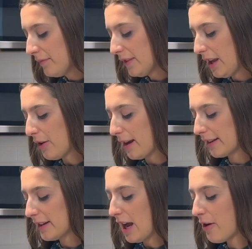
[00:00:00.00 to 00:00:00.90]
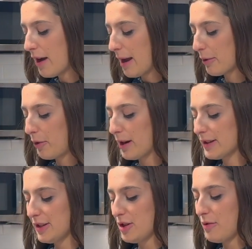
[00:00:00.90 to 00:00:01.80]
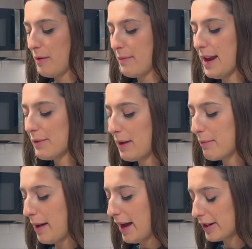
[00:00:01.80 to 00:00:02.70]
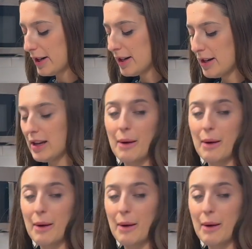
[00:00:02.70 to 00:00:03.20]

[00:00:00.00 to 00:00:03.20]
Okay, so now I'm going to make my batter.